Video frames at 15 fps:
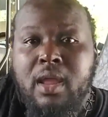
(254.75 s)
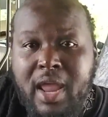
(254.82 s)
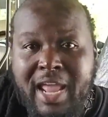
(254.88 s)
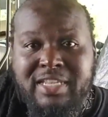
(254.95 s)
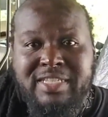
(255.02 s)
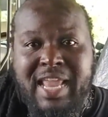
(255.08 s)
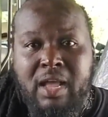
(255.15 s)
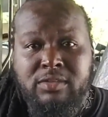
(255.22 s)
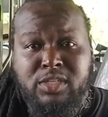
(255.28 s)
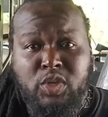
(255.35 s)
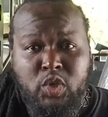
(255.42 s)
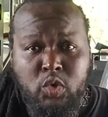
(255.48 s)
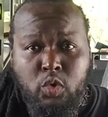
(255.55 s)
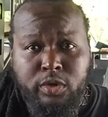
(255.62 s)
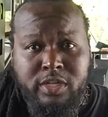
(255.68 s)
It's now
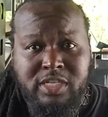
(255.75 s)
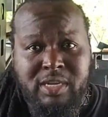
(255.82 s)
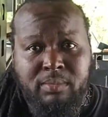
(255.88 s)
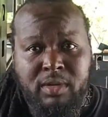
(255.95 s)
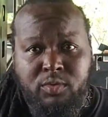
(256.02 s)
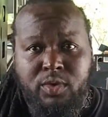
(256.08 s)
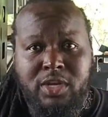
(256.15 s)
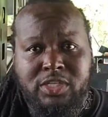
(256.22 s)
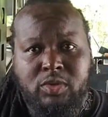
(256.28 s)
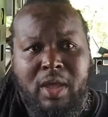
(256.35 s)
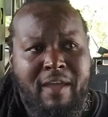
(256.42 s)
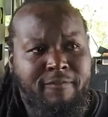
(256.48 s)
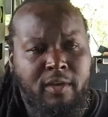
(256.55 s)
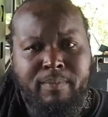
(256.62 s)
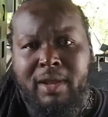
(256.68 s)
secured to some degree, so
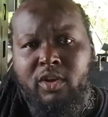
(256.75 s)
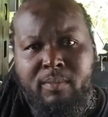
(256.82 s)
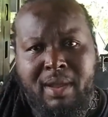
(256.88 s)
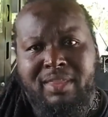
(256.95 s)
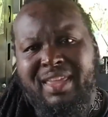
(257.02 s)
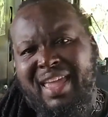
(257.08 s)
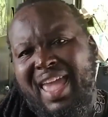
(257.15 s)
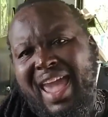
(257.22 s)
I feel better about that.